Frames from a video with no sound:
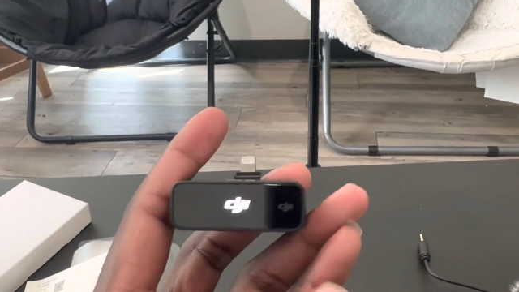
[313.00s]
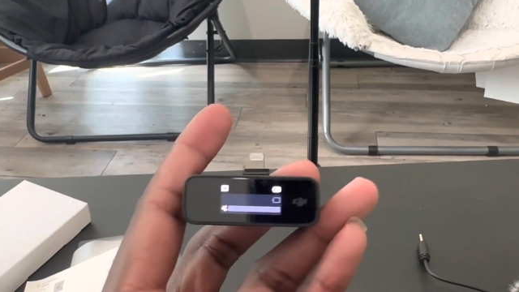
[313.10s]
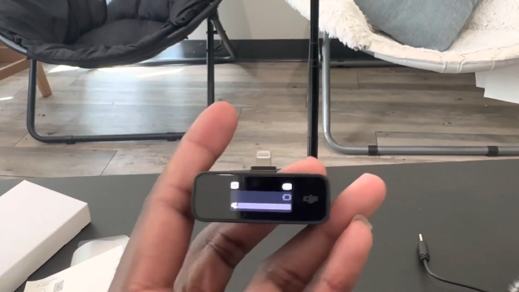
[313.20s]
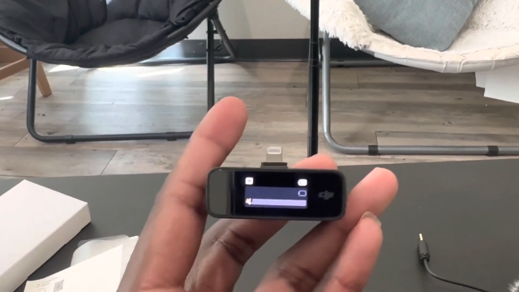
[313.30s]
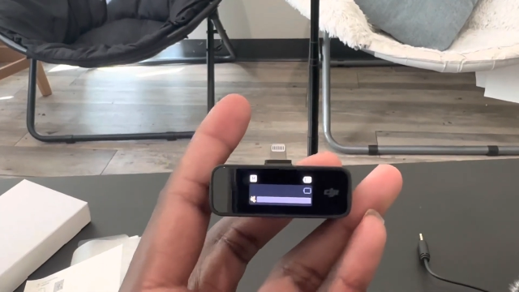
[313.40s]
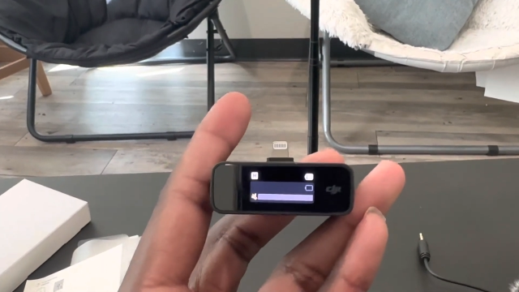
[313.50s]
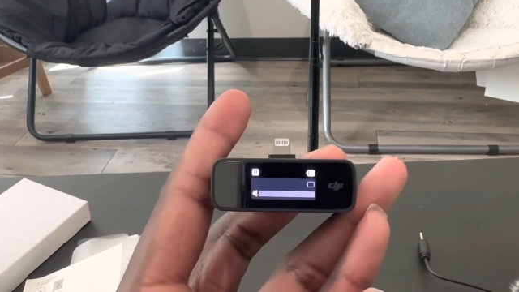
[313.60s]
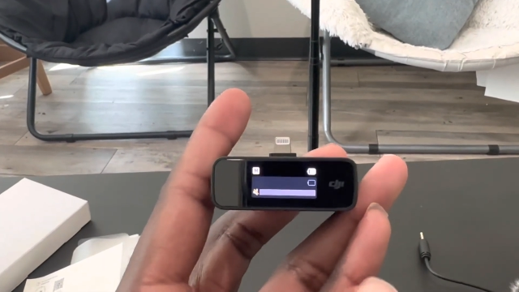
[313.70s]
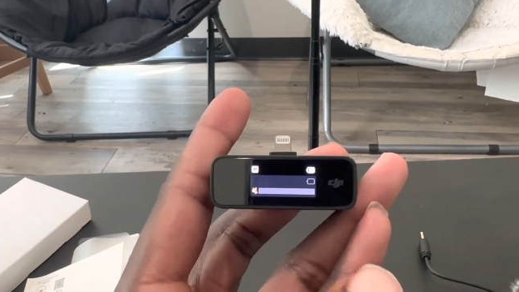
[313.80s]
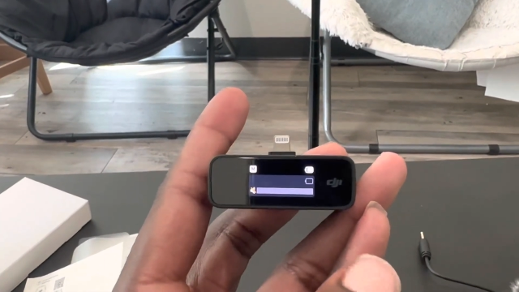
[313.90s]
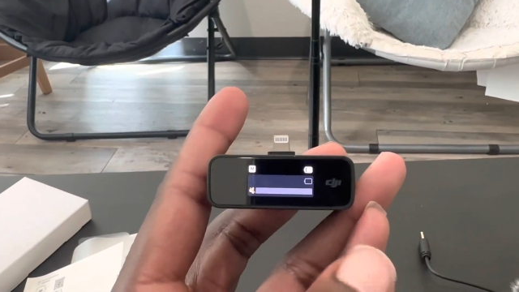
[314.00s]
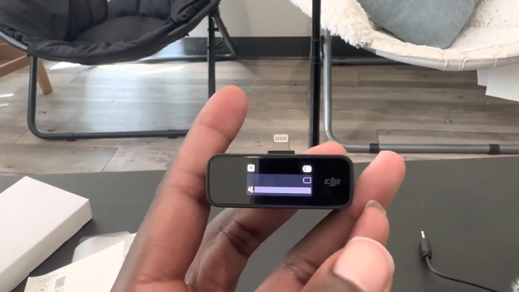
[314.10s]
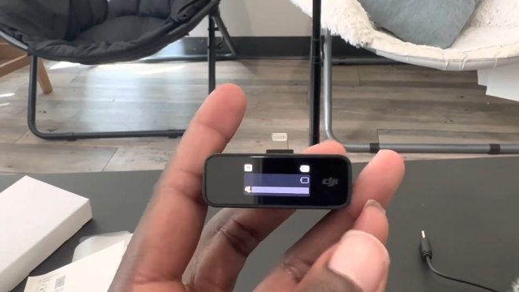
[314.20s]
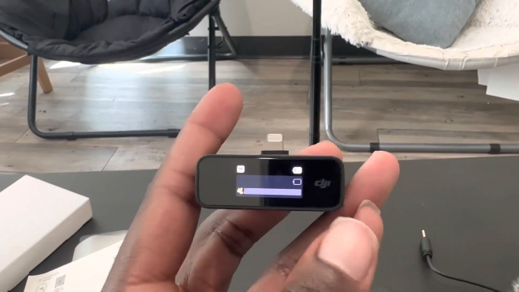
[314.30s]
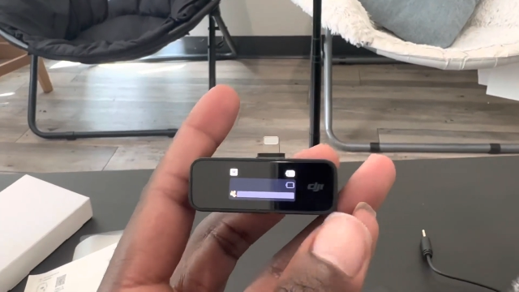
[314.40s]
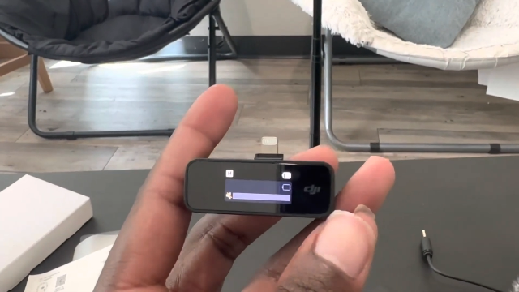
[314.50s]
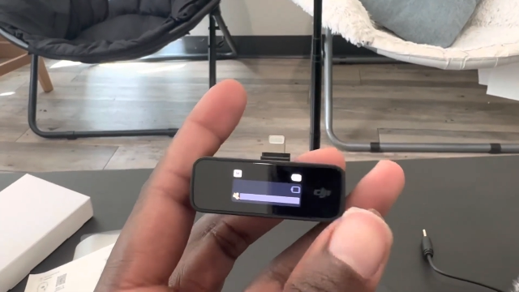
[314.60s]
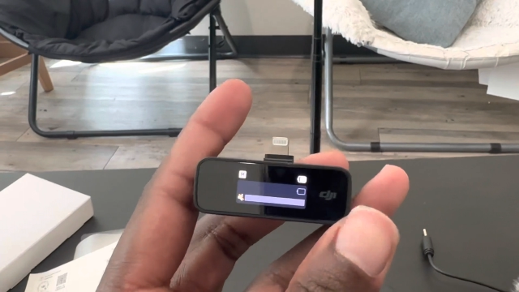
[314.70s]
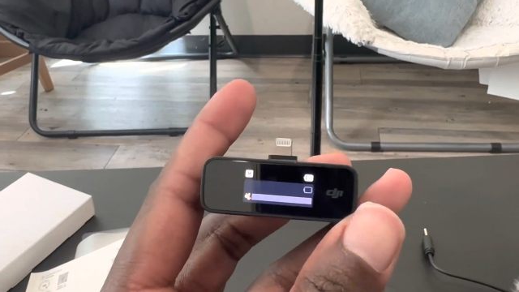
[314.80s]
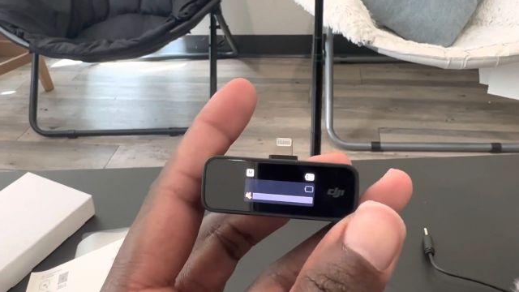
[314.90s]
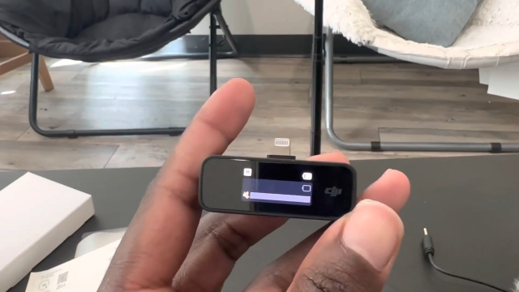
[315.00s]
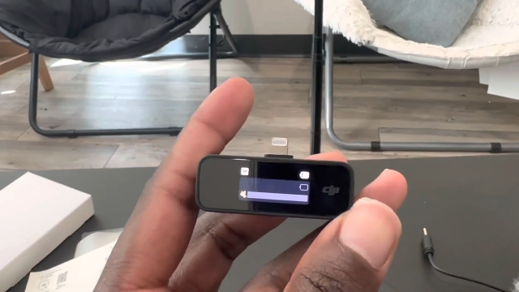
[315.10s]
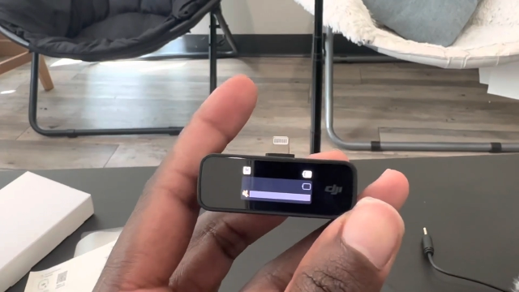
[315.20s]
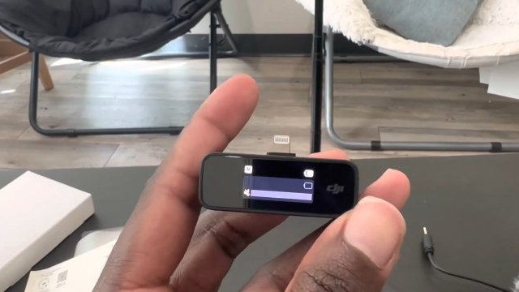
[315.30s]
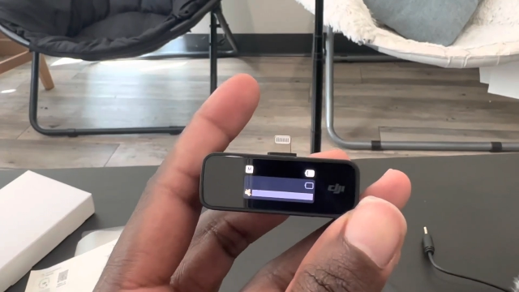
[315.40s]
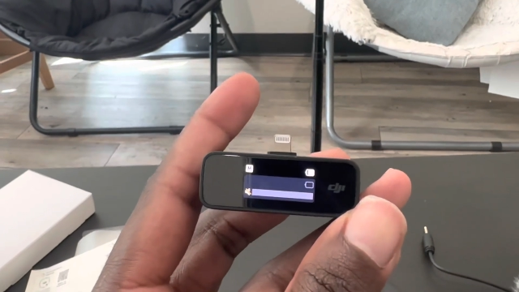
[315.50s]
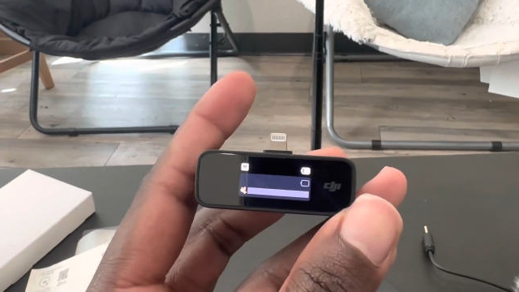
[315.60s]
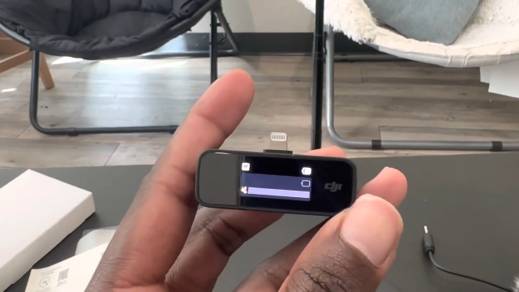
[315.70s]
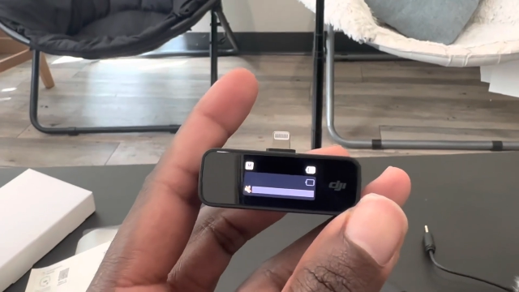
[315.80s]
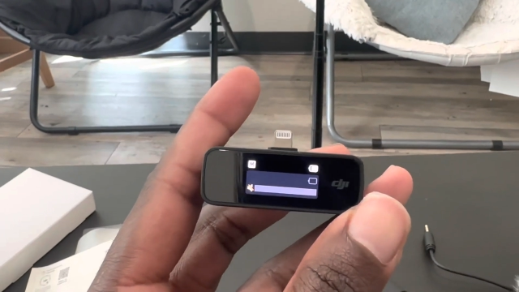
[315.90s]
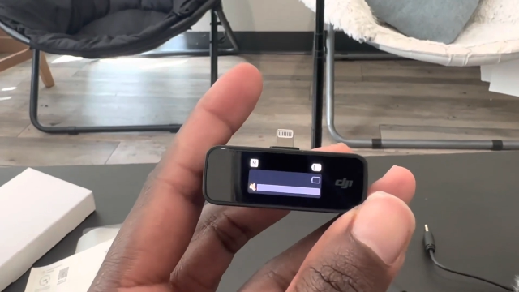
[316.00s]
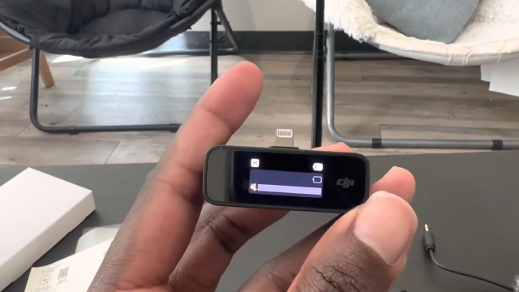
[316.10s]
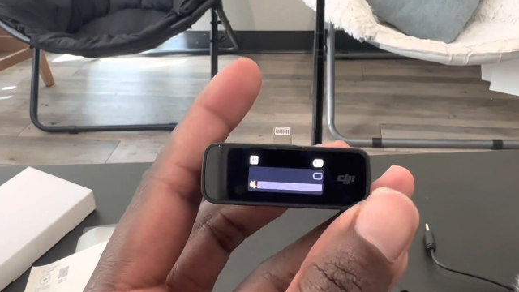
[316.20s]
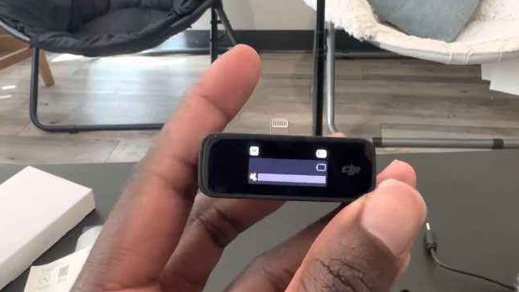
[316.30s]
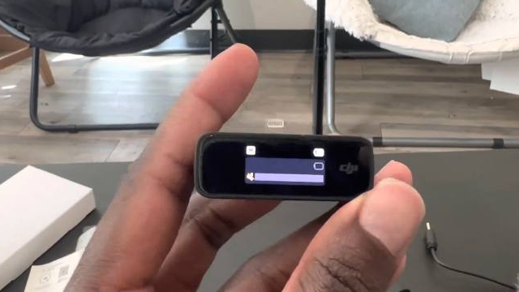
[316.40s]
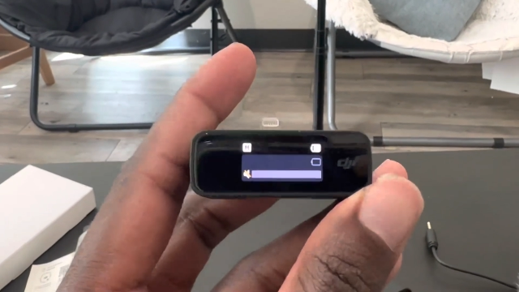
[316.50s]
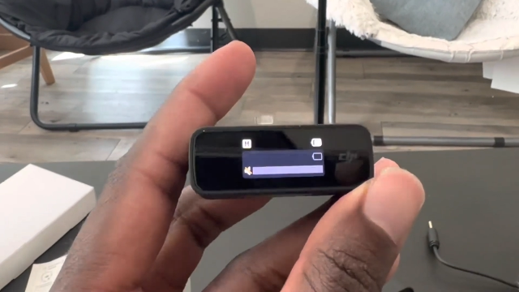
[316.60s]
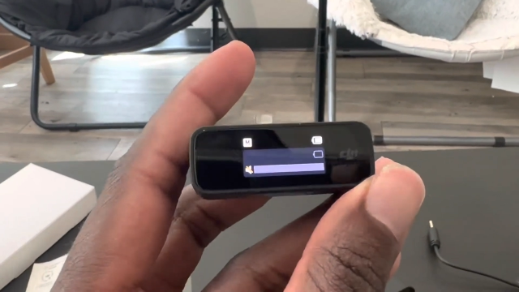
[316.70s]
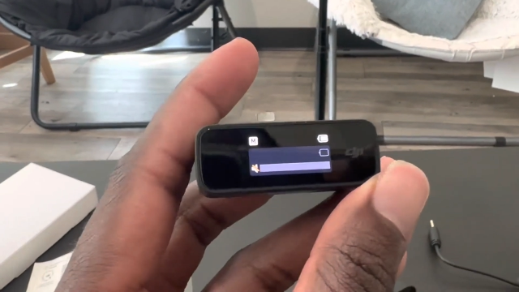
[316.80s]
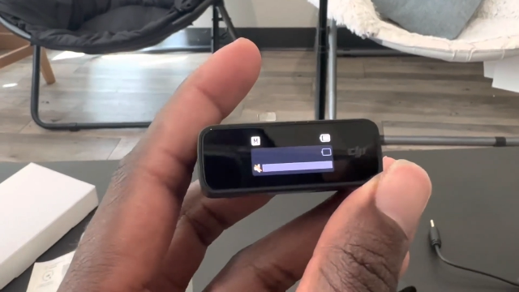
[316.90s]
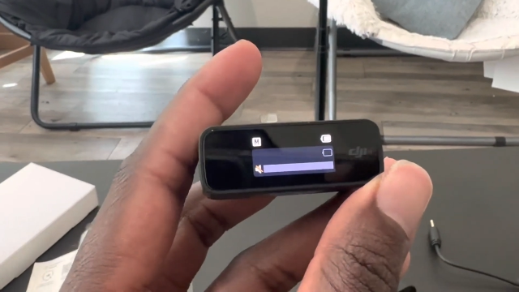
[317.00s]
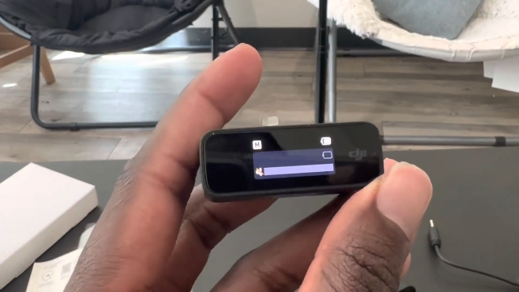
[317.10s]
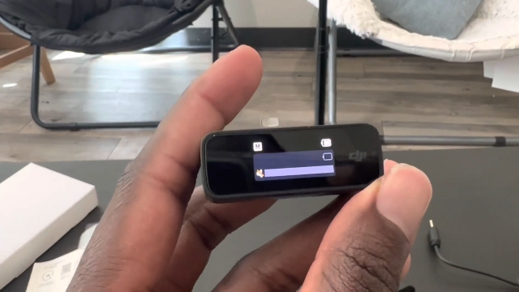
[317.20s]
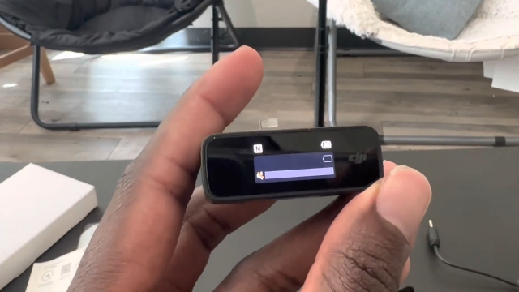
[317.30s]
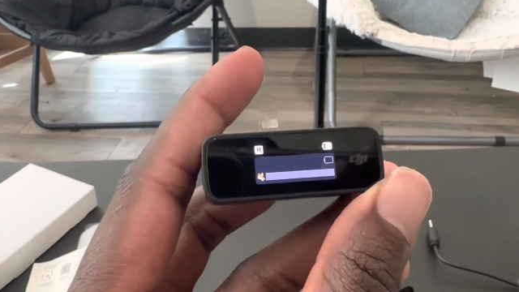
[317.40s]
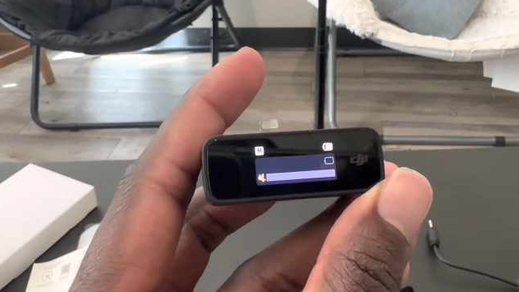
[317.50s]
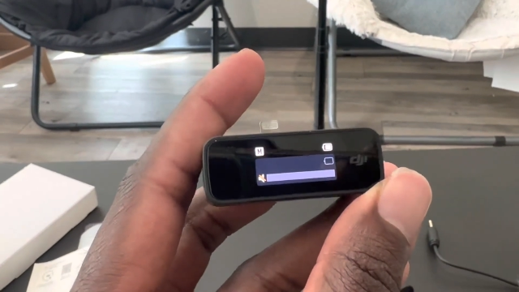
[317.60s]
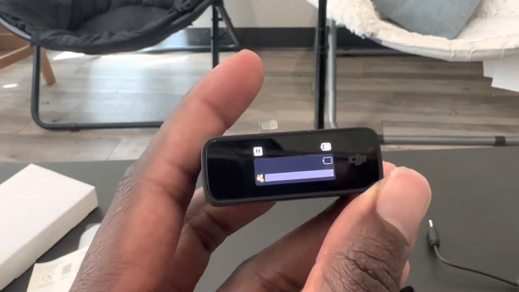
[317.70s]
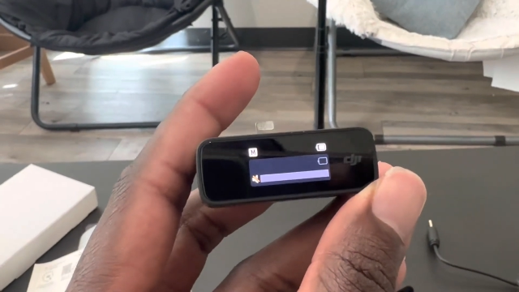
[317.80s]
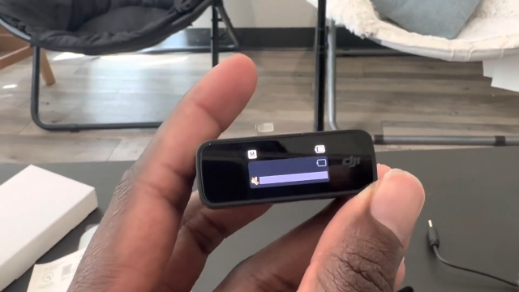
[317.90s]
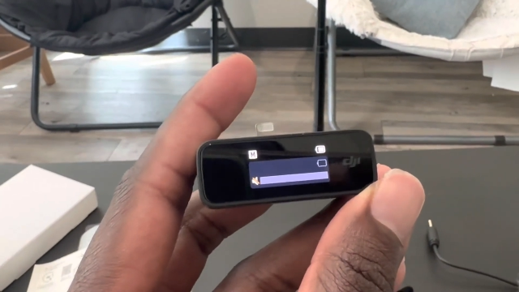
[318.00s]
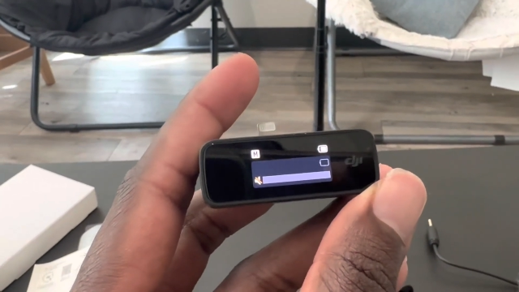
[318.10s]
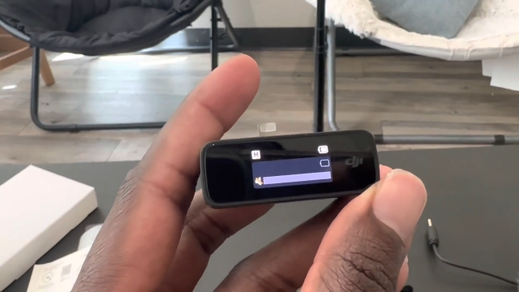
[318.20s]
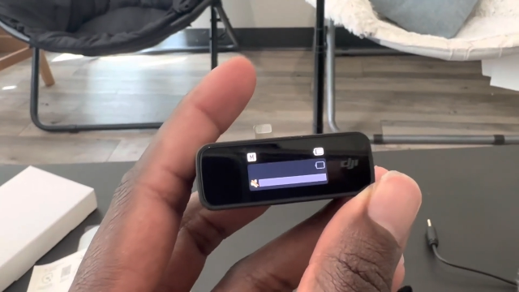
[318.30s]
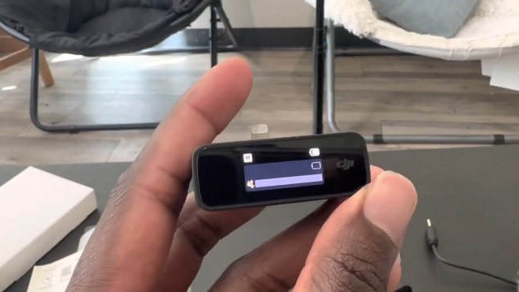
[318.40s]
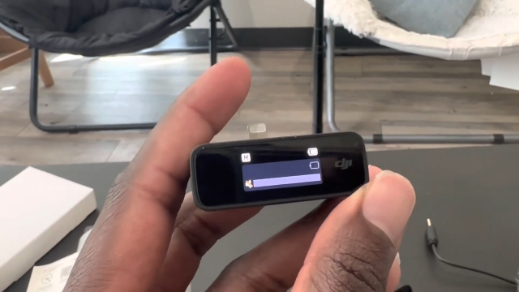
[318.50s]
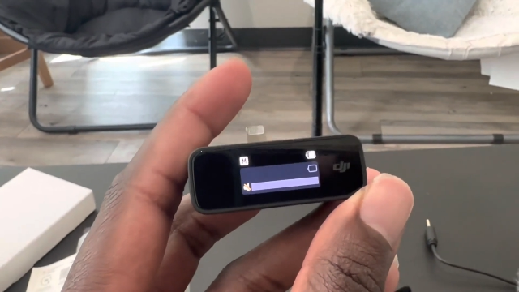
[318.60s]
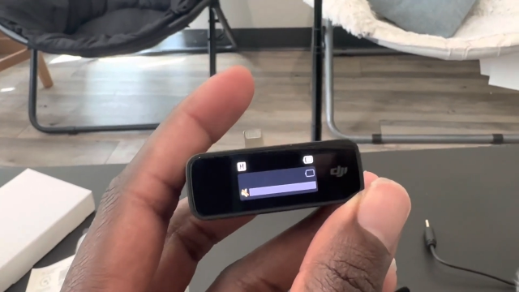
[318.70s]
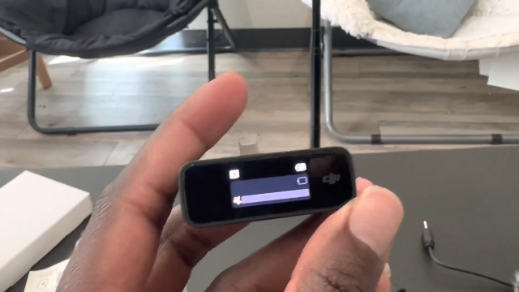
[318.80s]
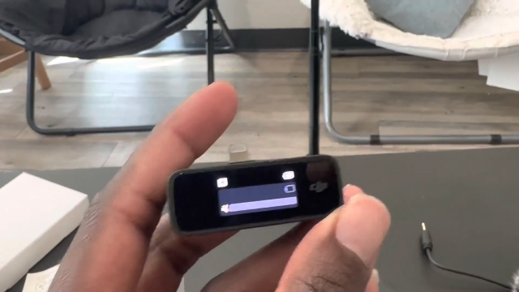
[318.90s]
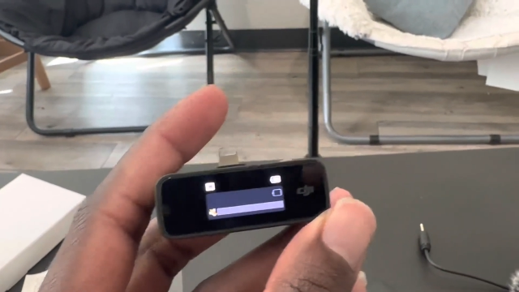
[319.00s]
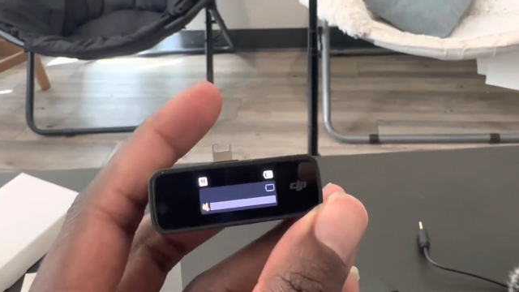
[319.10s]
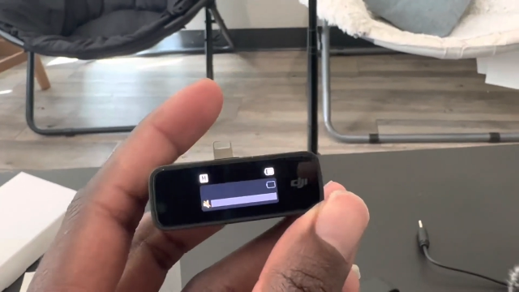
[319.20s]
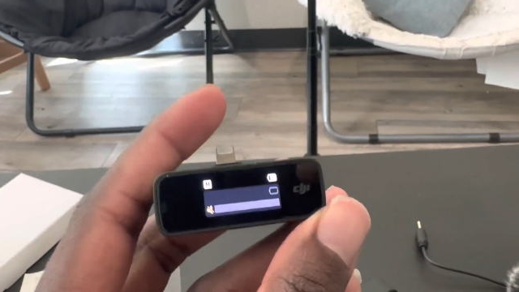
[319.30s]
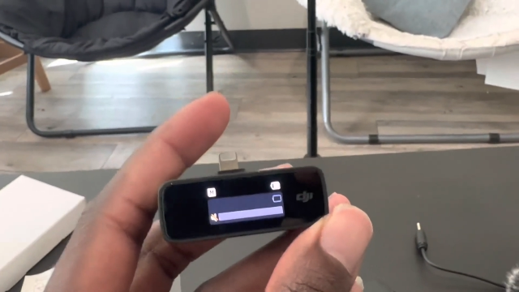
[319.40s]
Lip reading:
No face is visible, so there are no lips to read.